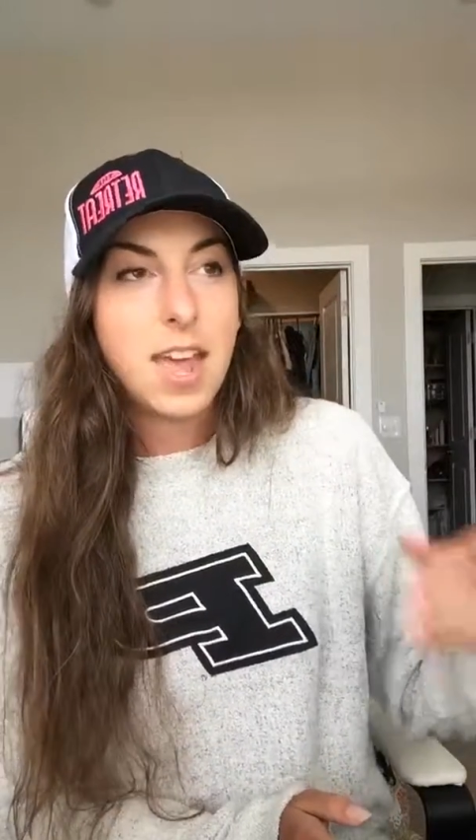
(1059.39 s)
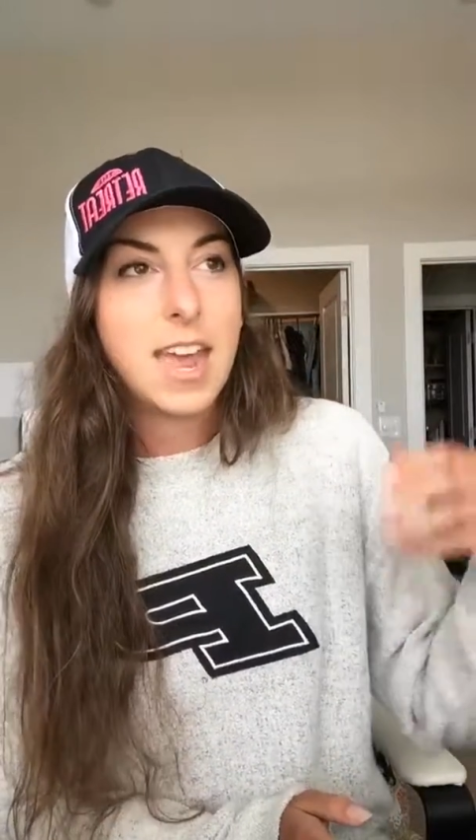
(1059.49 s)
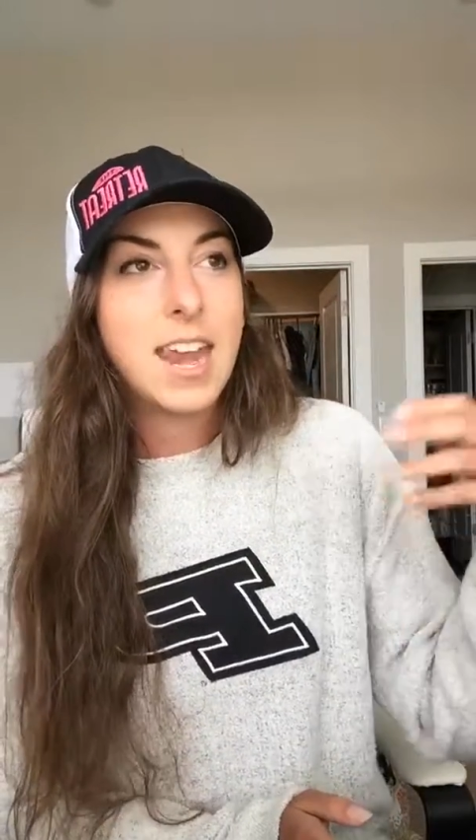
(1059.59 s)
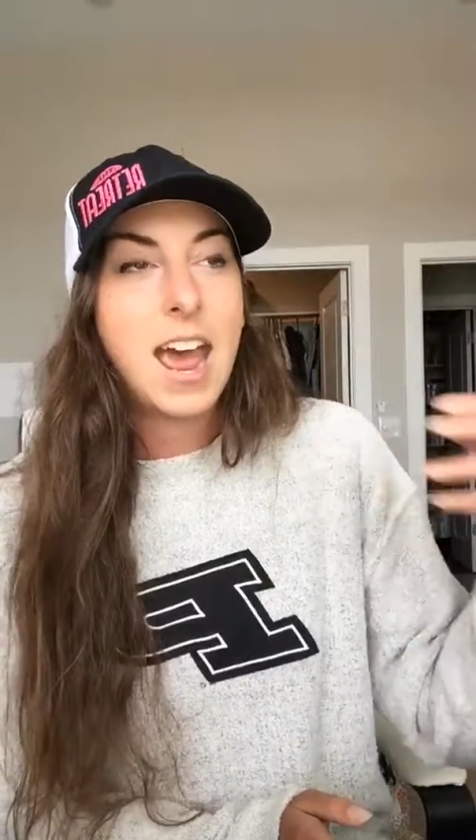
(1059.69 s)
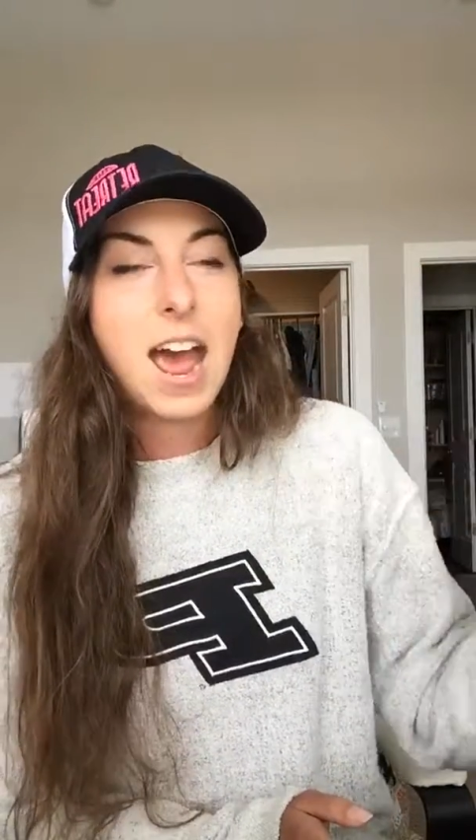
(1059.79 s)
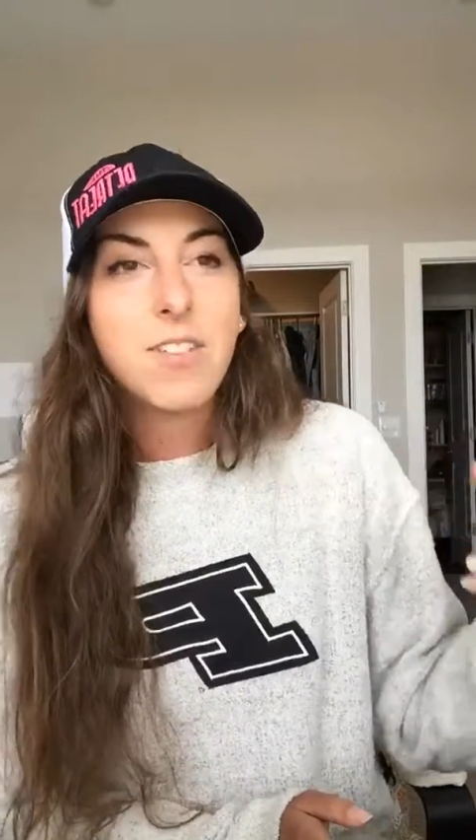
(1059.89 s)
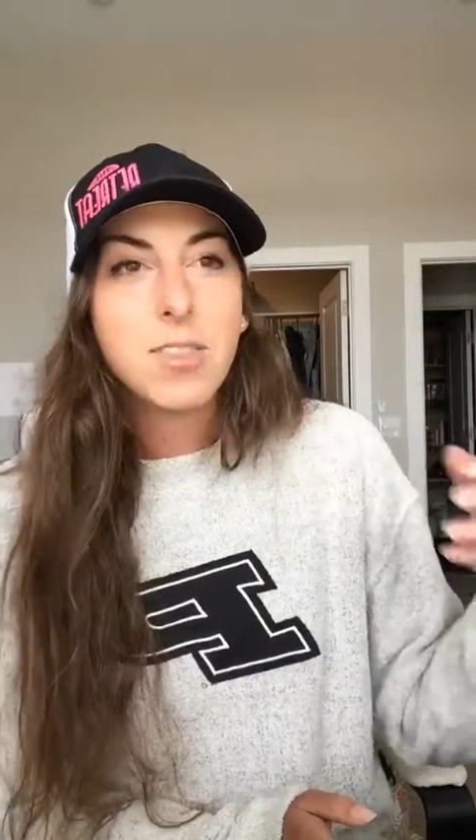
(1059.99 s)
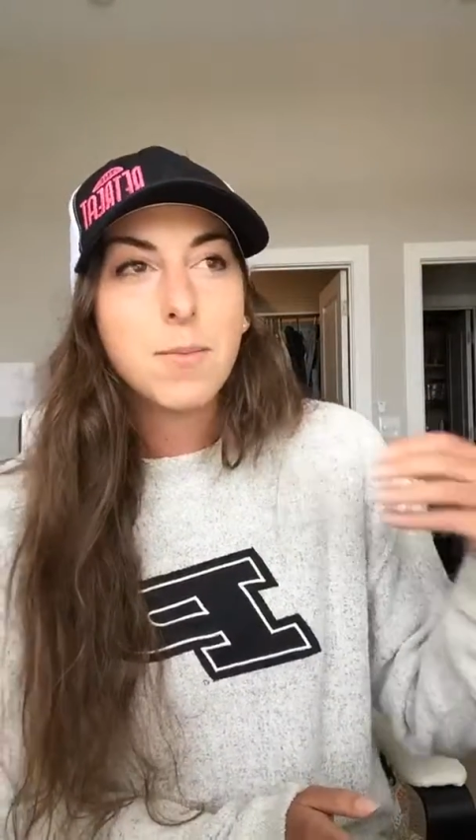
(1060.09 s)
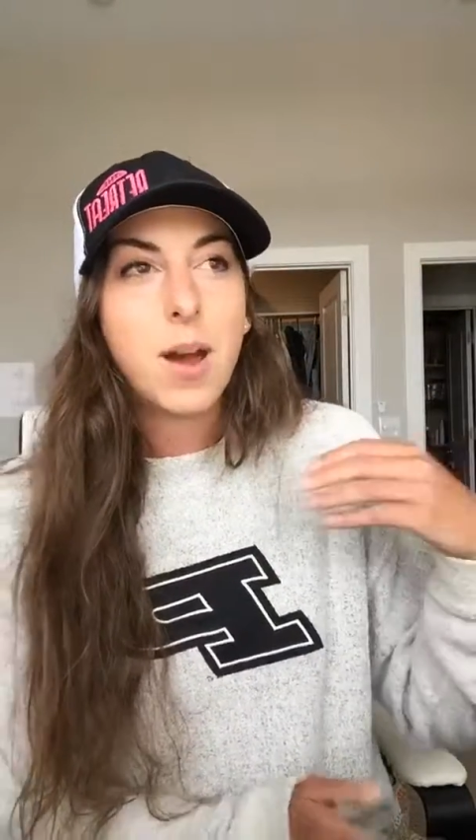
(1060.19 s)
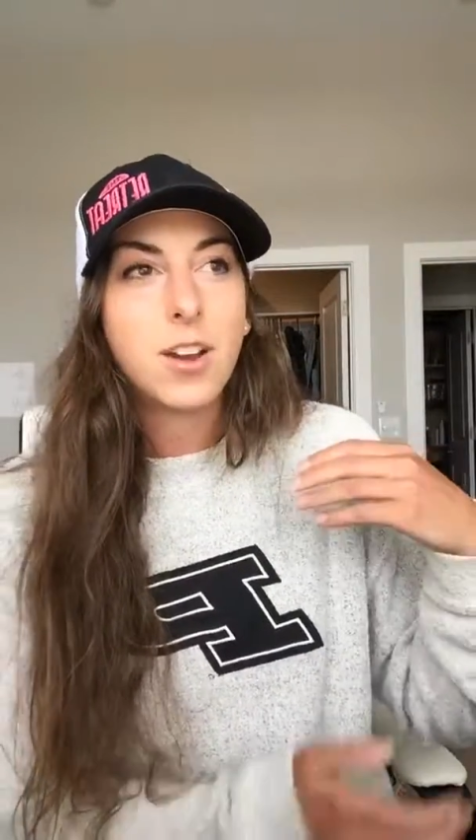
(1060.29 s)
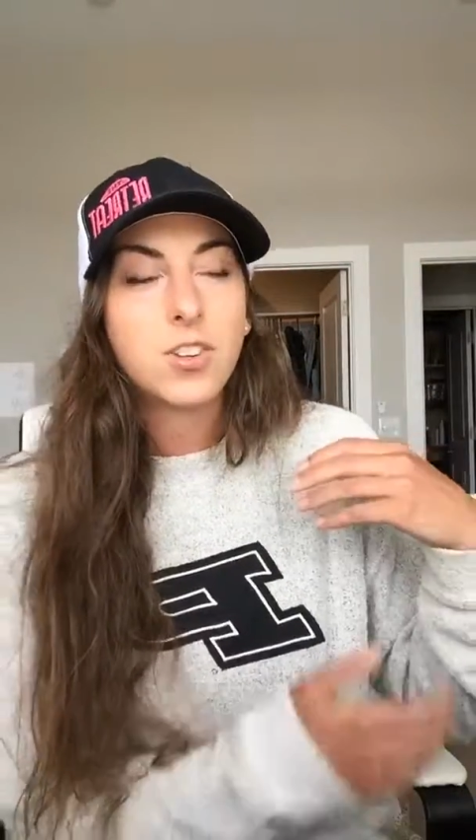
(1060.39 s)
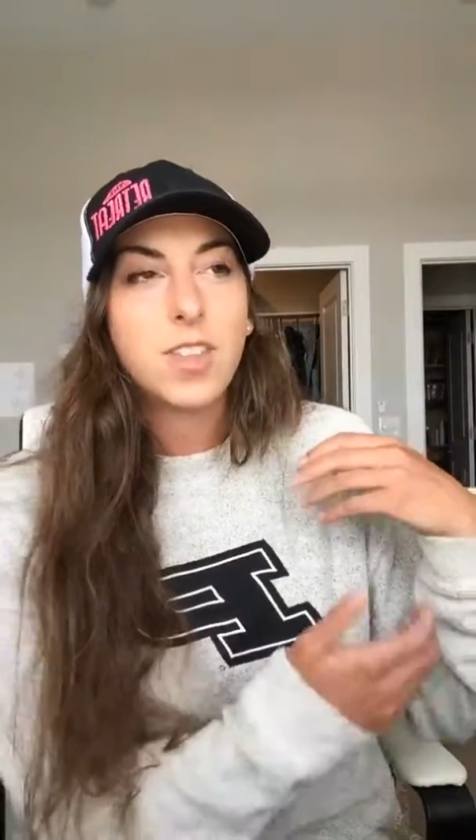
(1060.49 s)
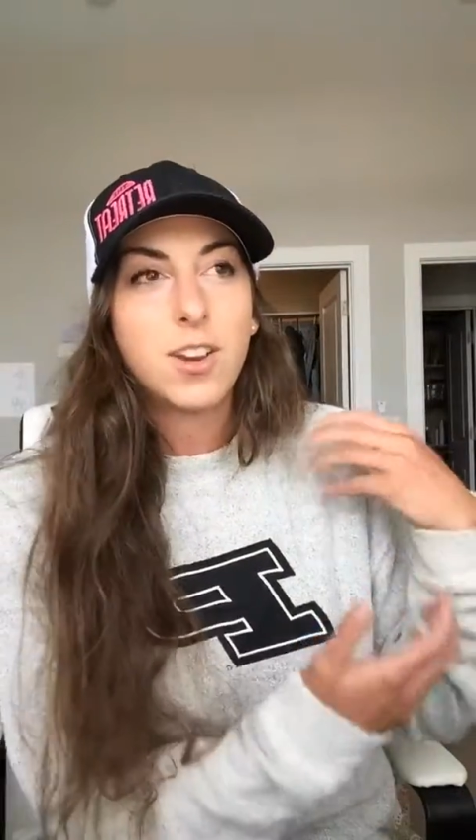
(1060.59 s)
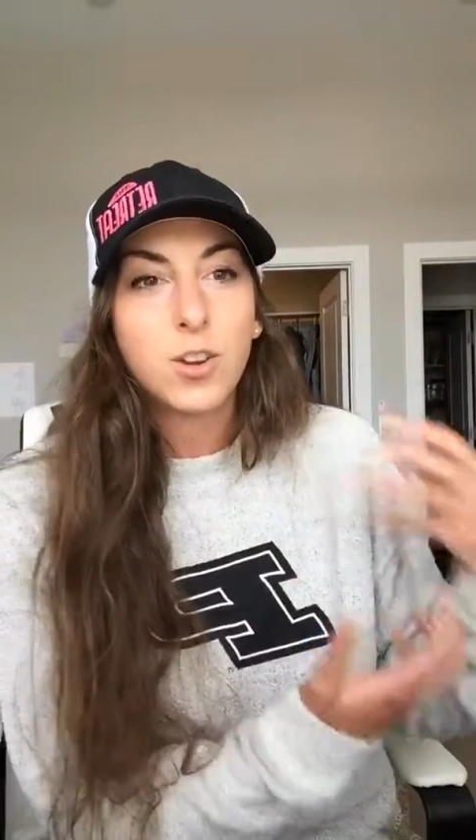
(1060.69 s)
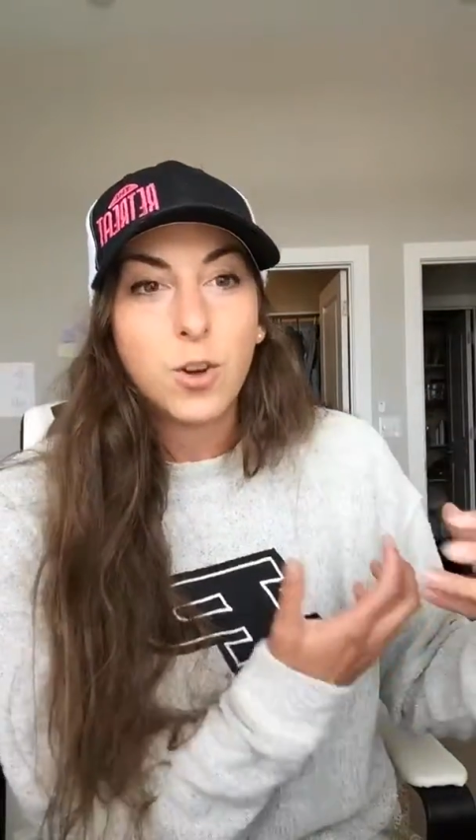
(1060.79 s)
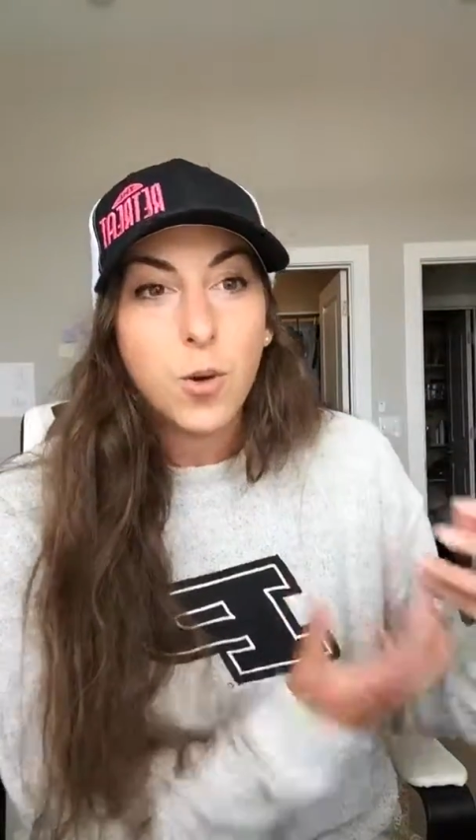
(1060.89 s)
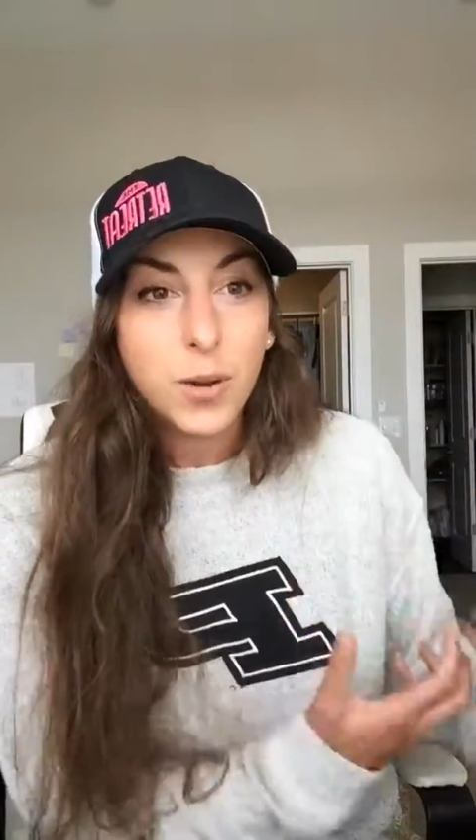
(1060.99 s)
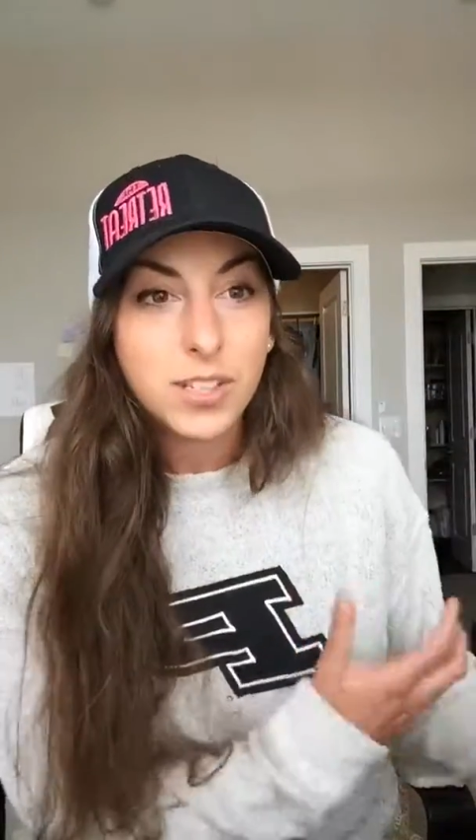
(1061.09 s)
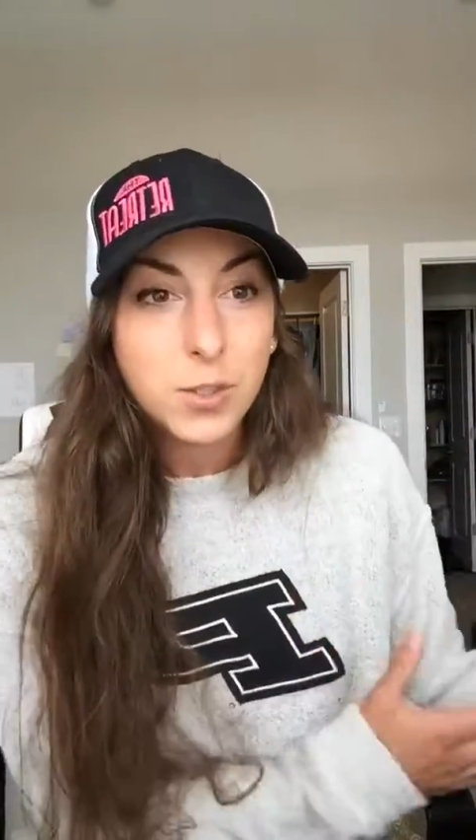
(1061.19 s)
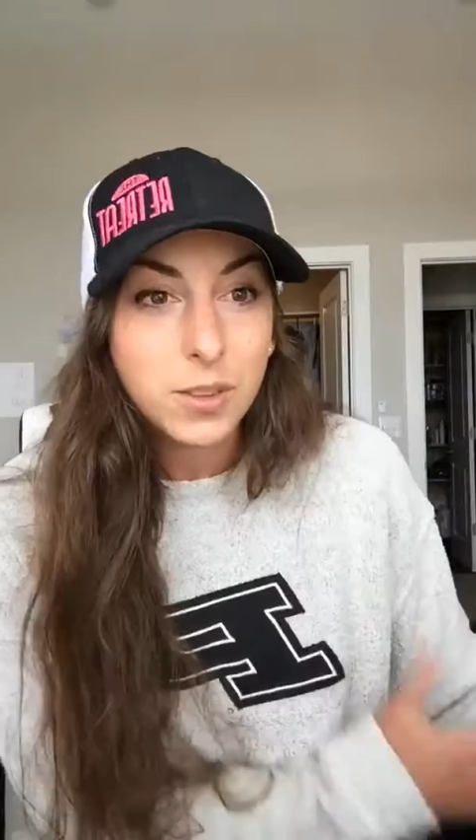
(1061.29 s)
and having the mantra that you're
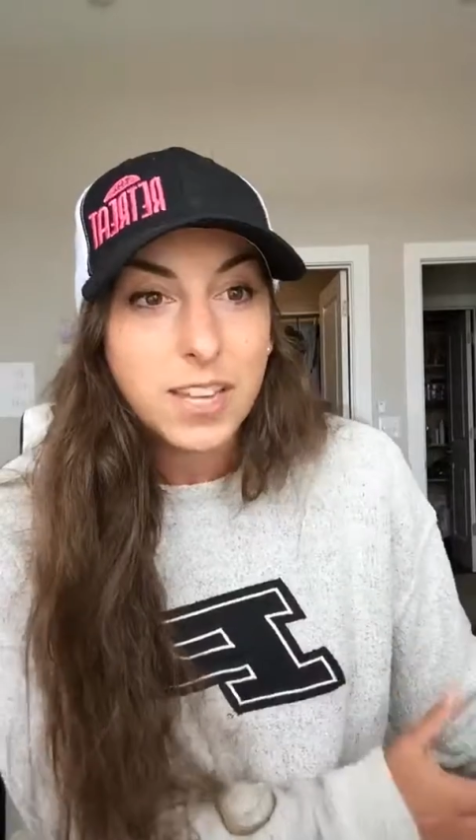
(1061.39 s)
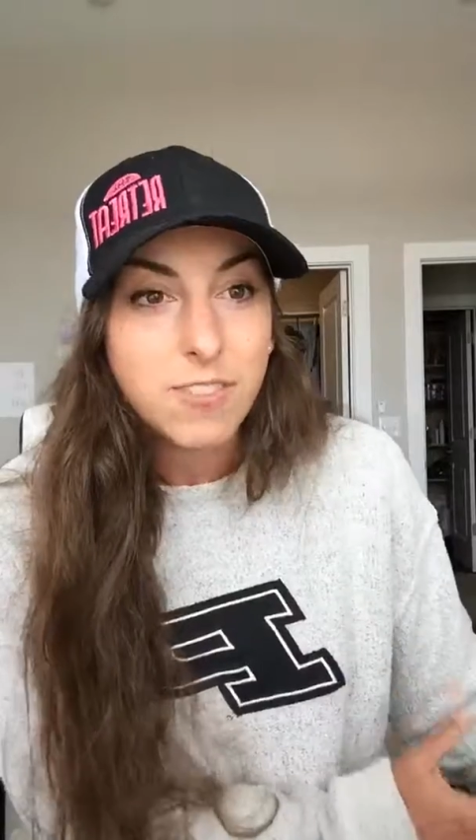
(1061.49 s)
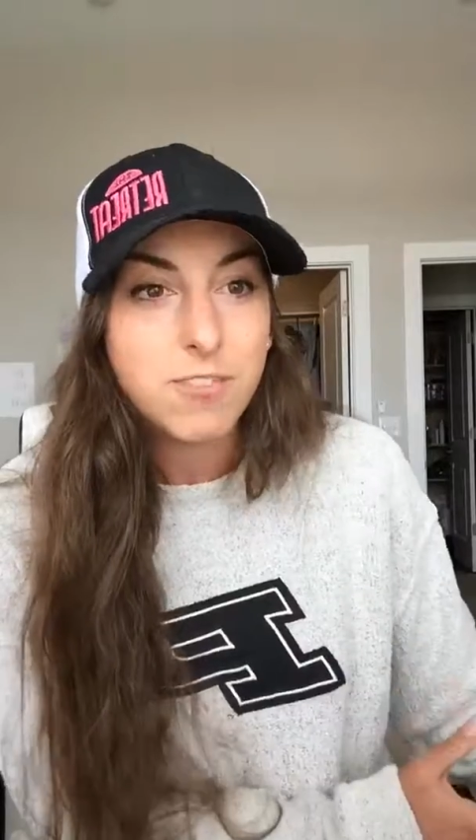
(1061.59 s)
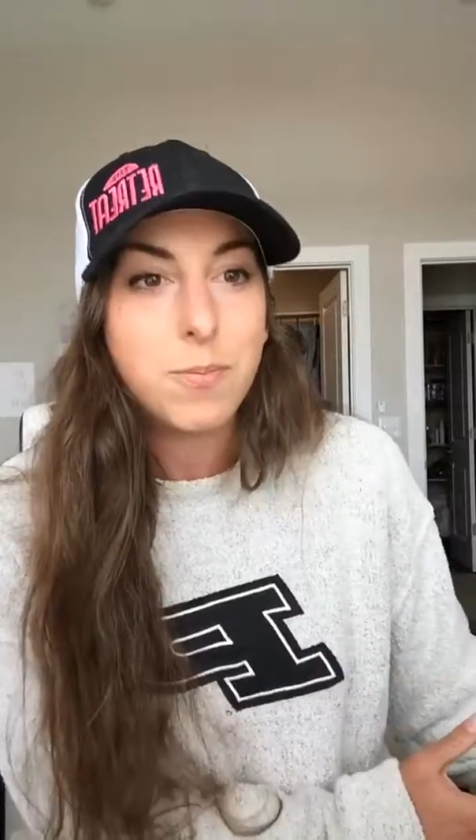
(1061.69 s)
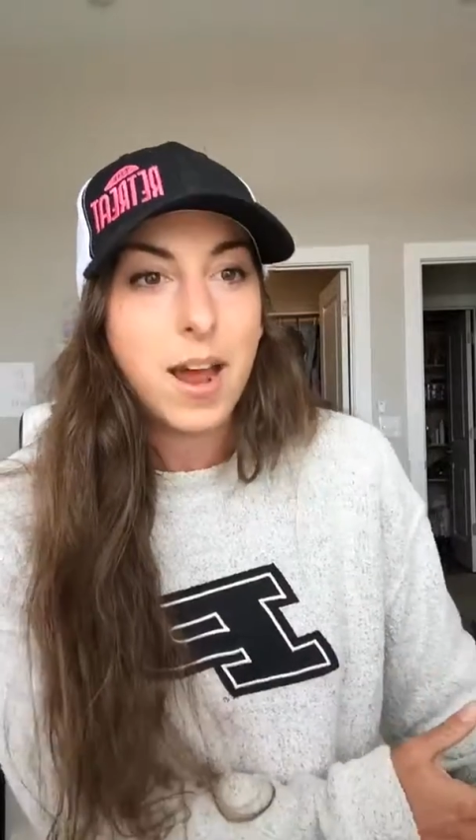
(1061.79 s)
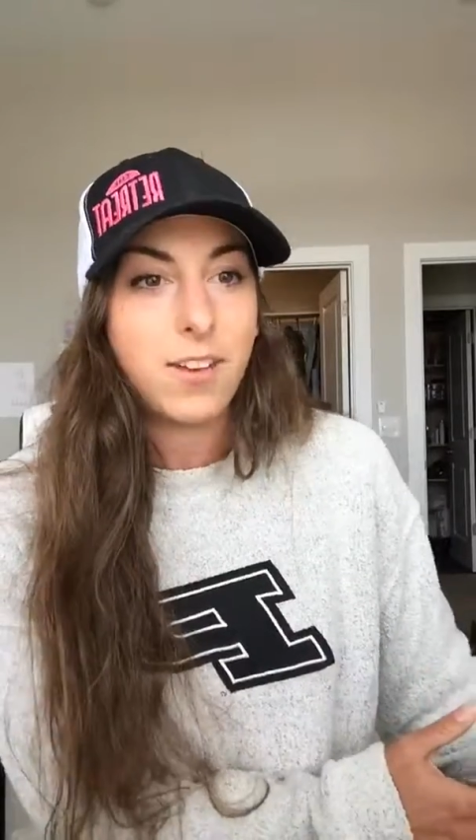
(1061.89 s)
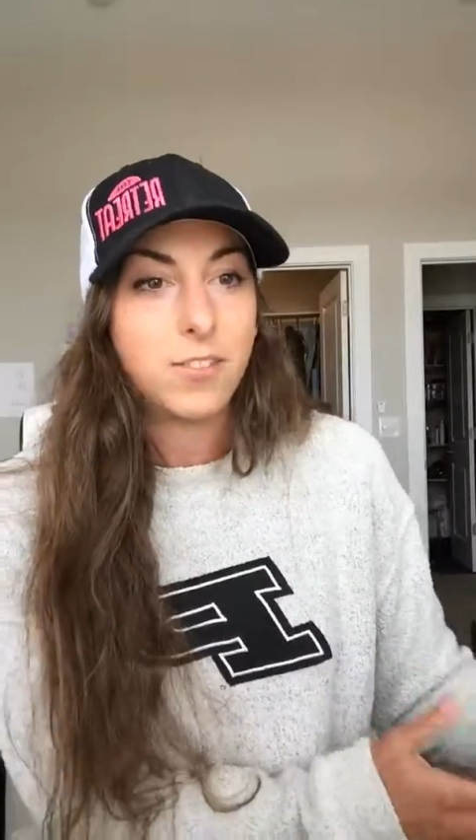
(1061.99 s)
going to live by.